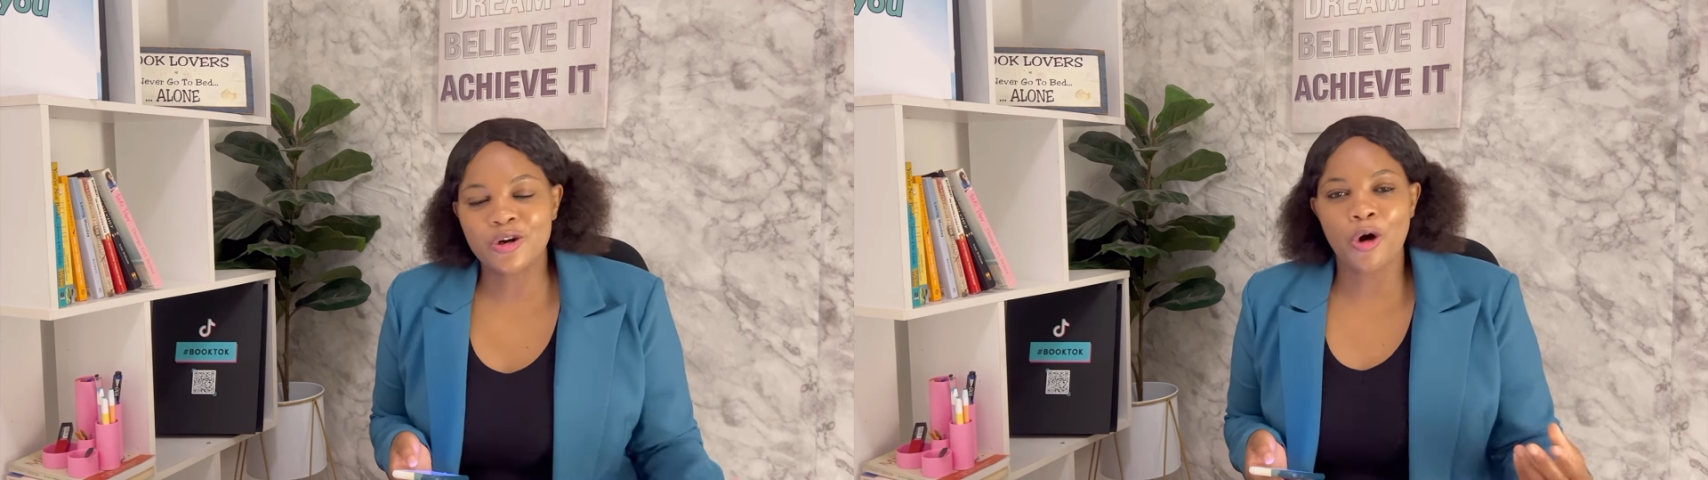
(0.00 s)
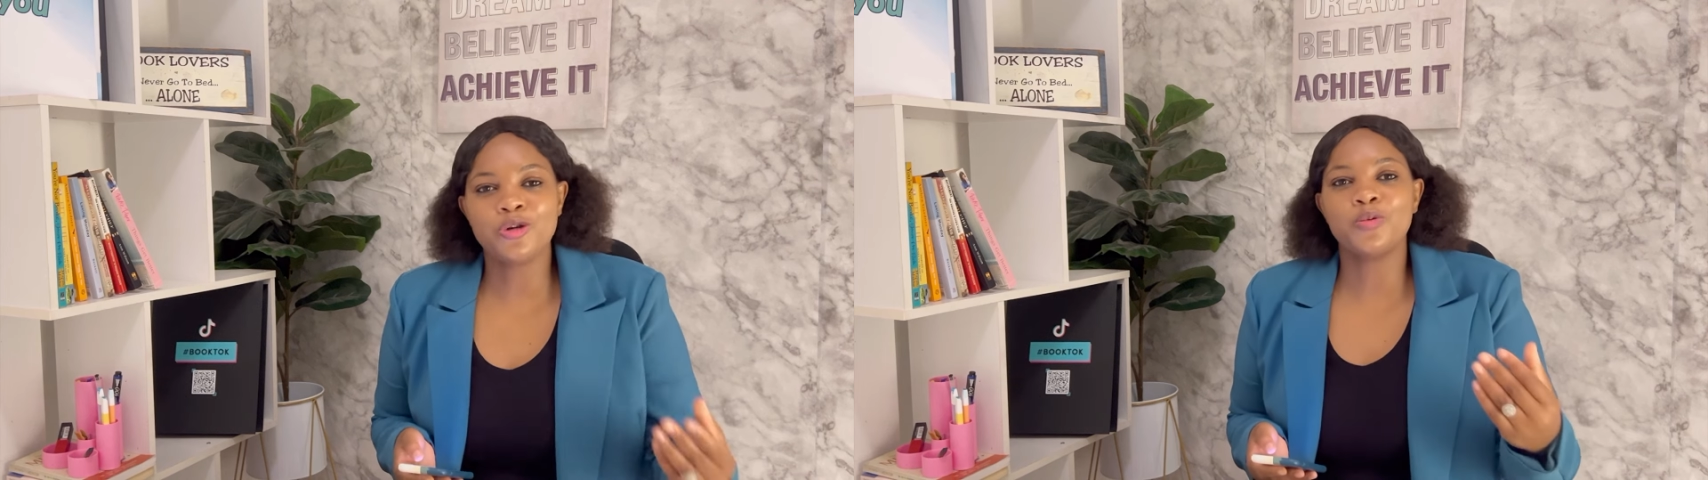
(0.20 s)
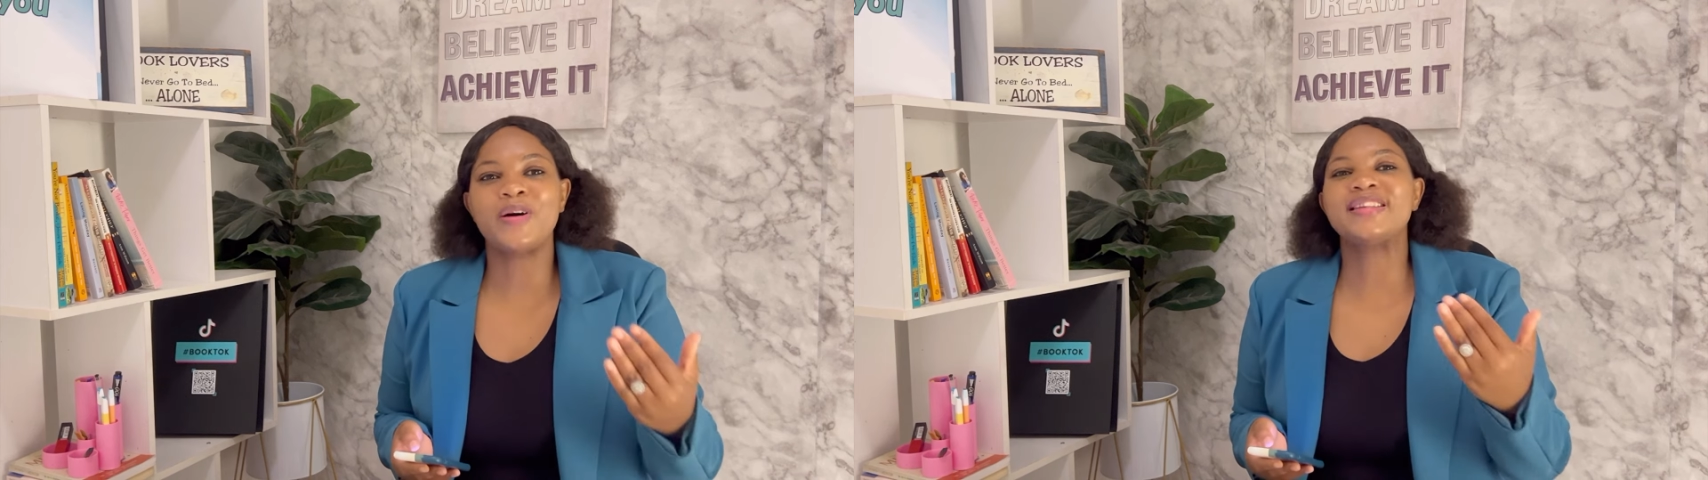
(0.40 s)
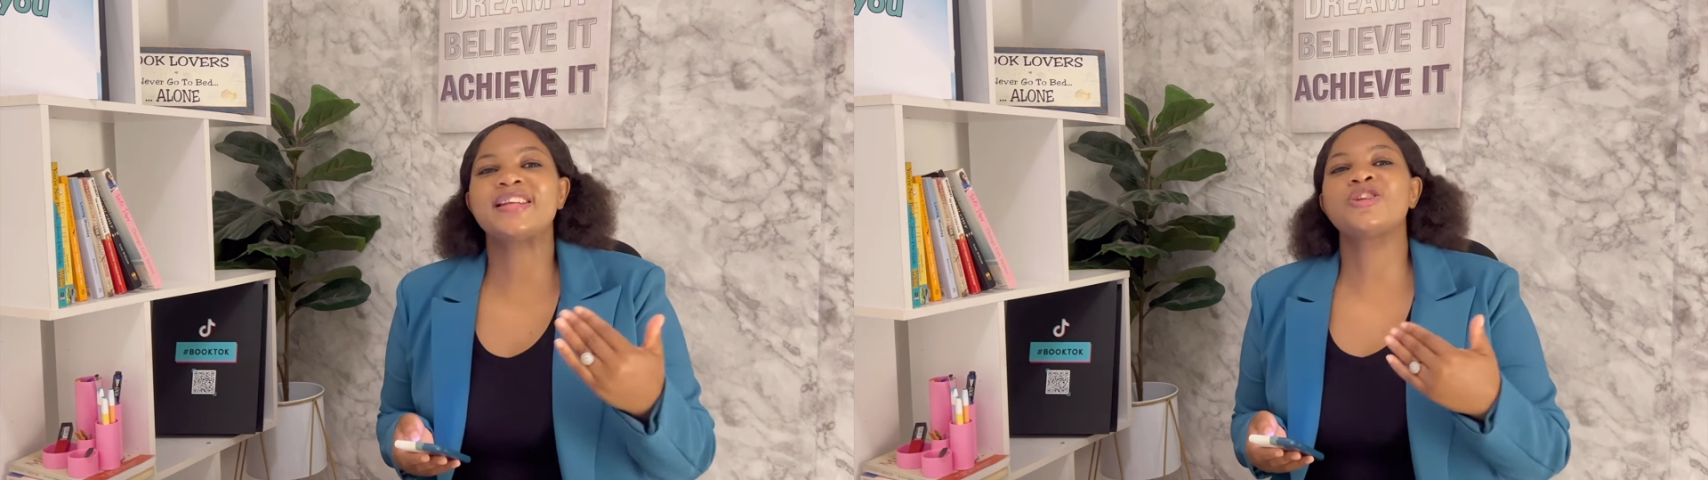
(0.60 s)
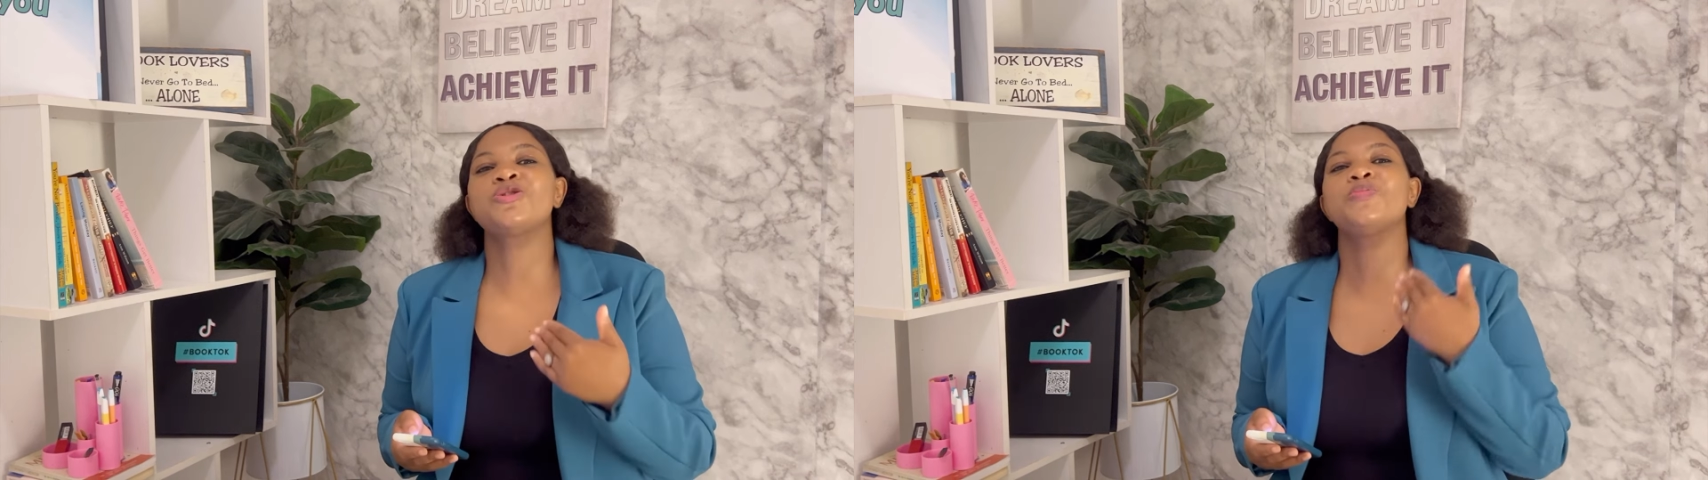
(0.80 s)
God wants
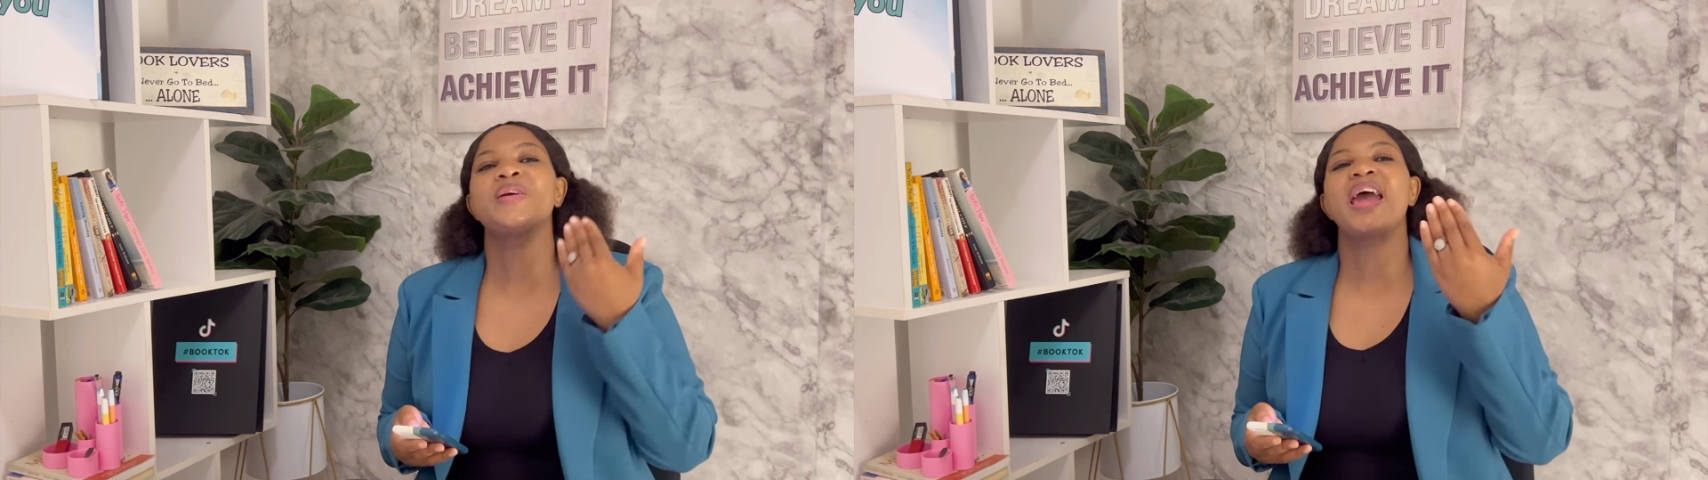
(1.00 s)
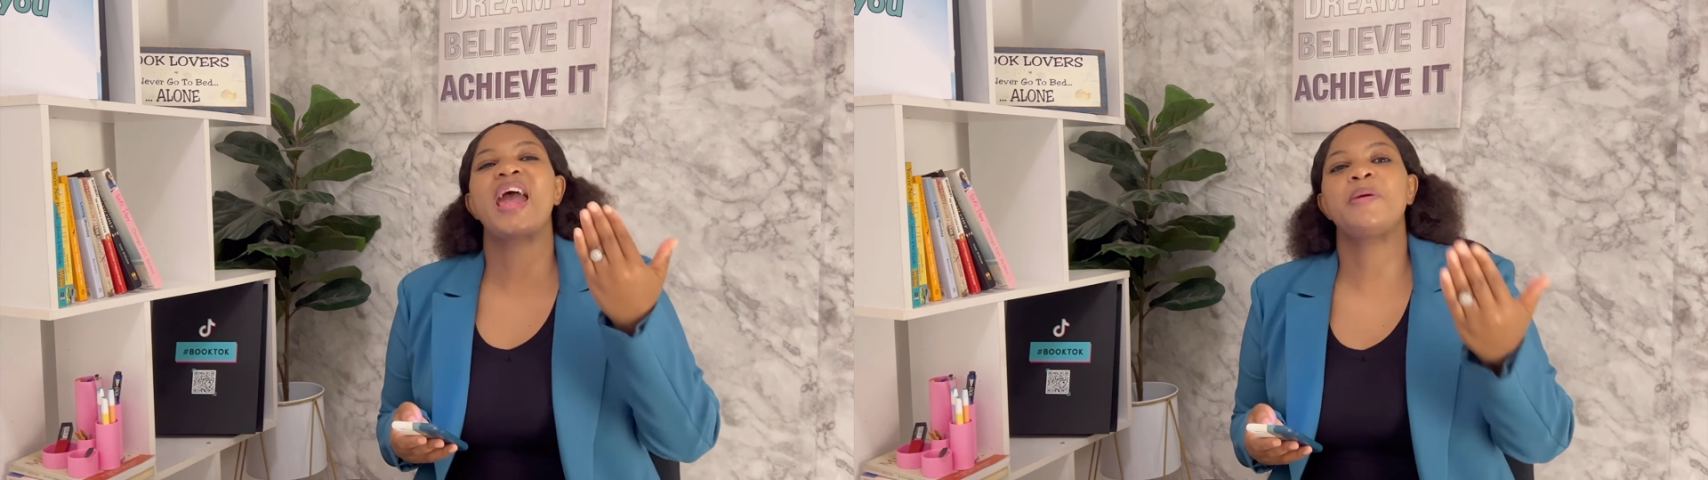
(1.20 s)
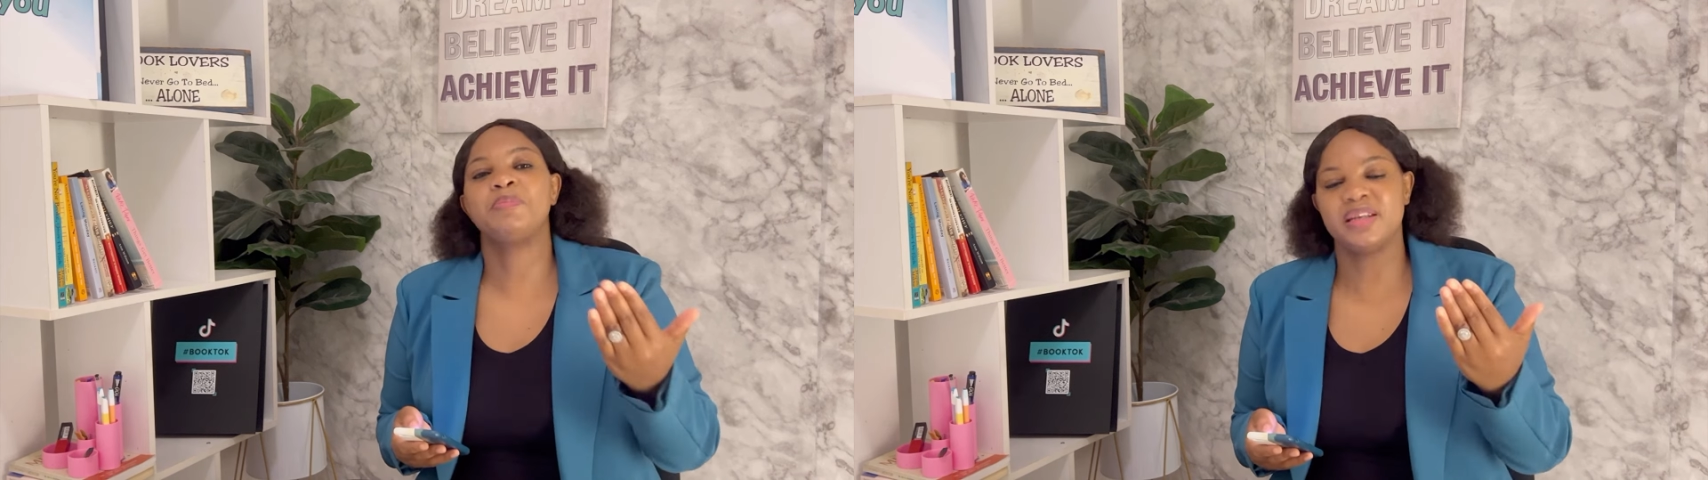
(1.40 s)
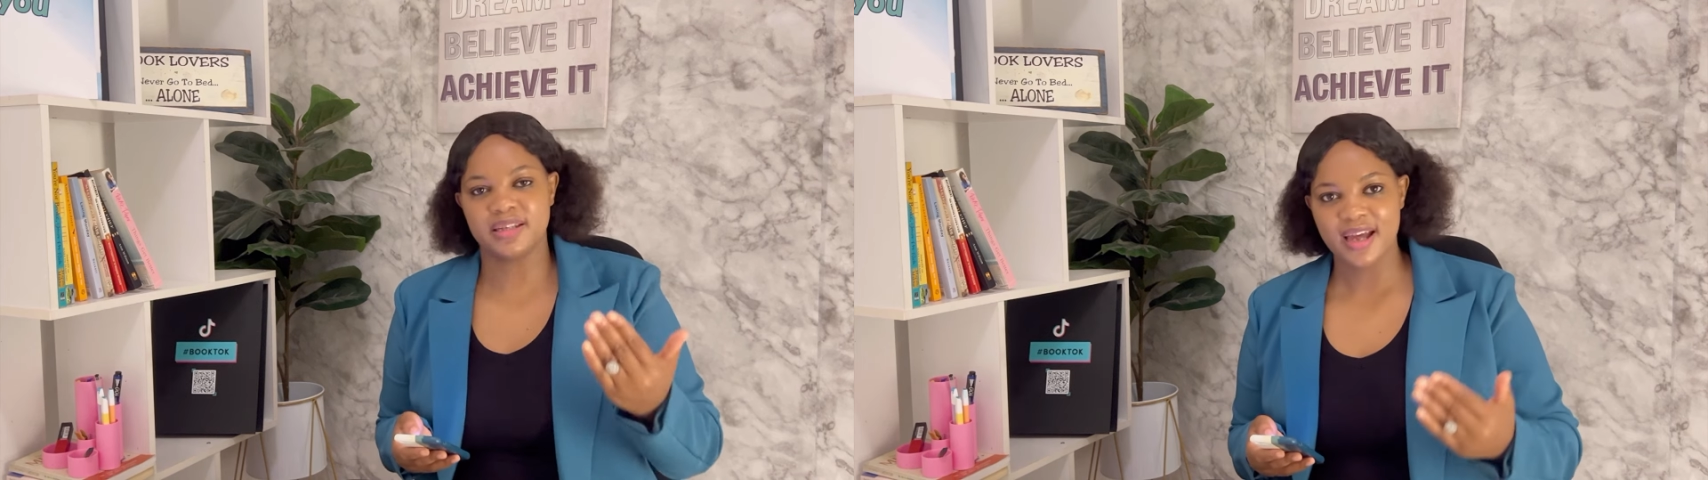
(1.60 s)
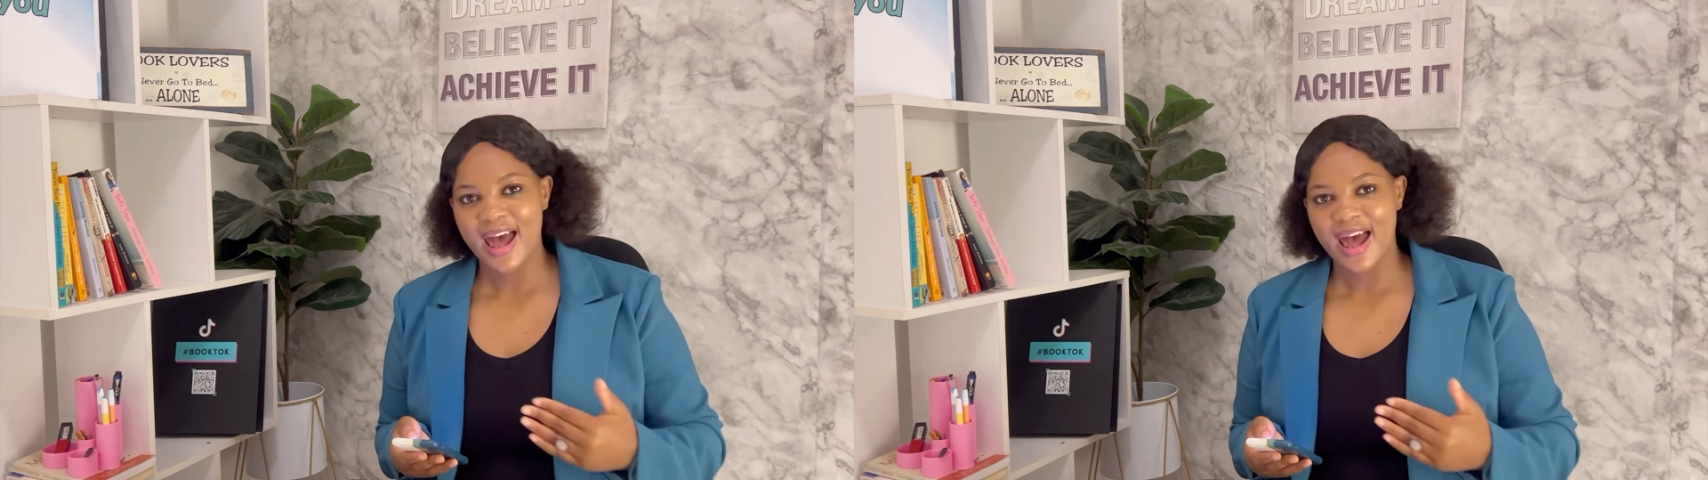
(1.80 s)
us to be happy,